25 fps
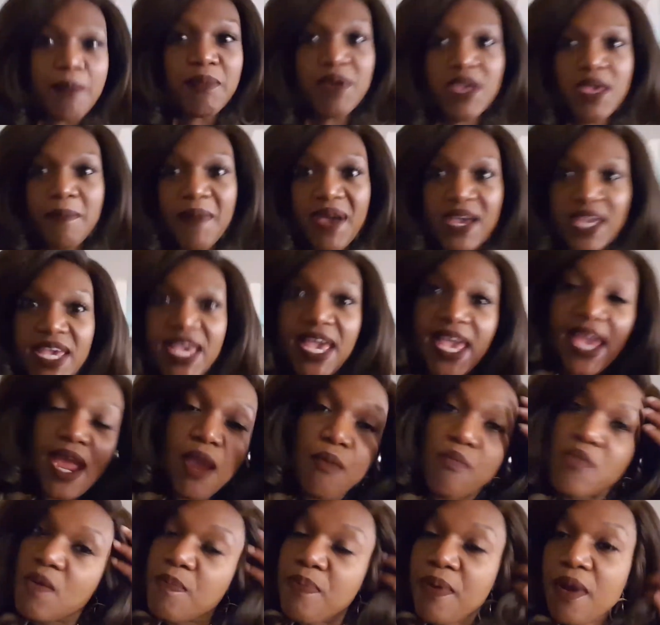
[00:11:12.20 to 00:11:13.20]
gonna get my
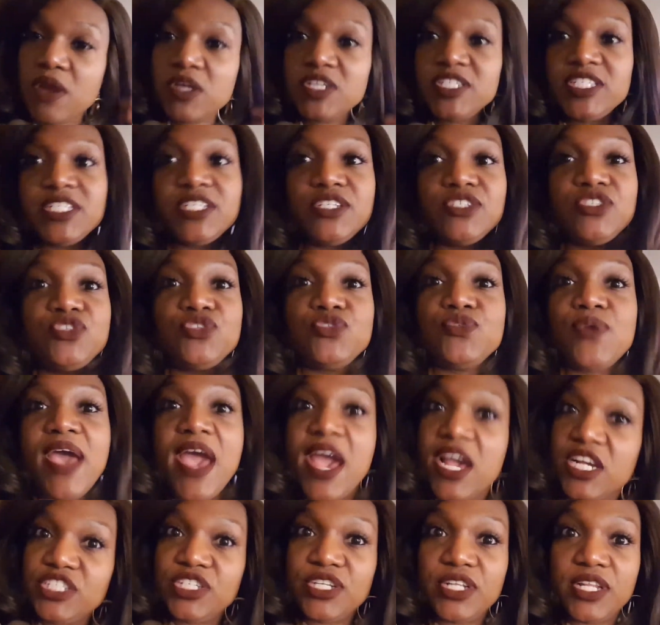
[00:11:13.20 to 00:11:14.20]
camera person to
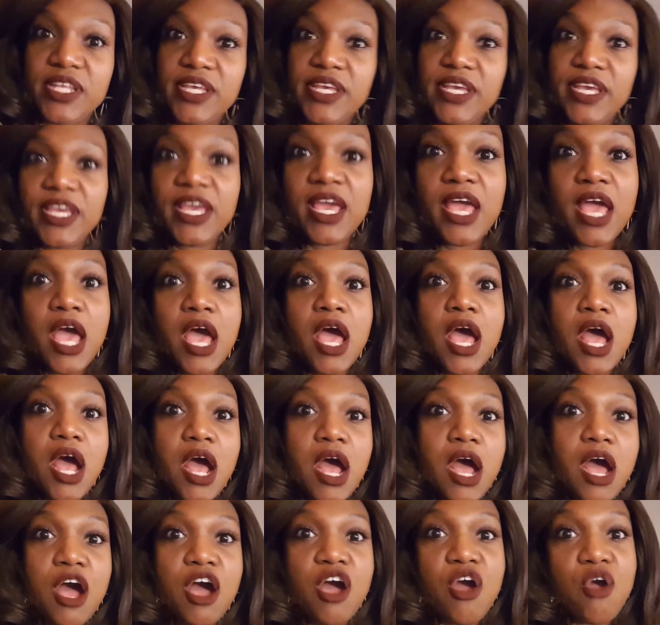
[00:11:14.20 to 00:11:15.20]
actually
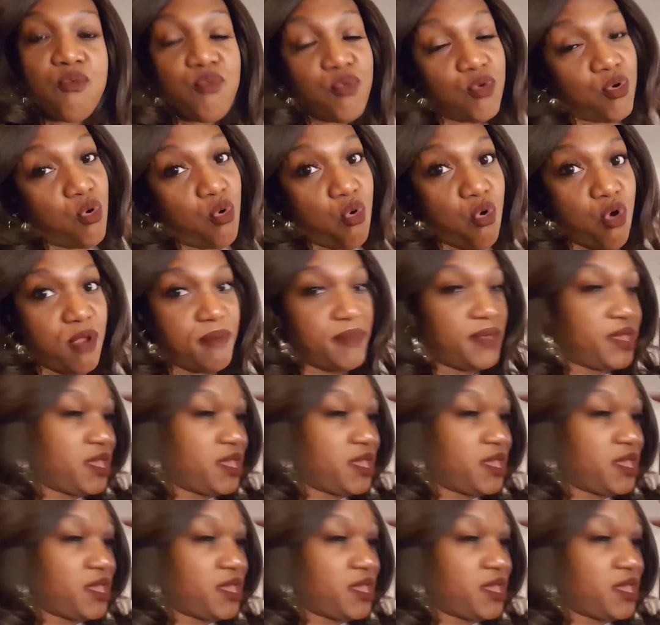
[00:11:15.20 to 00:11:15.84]
record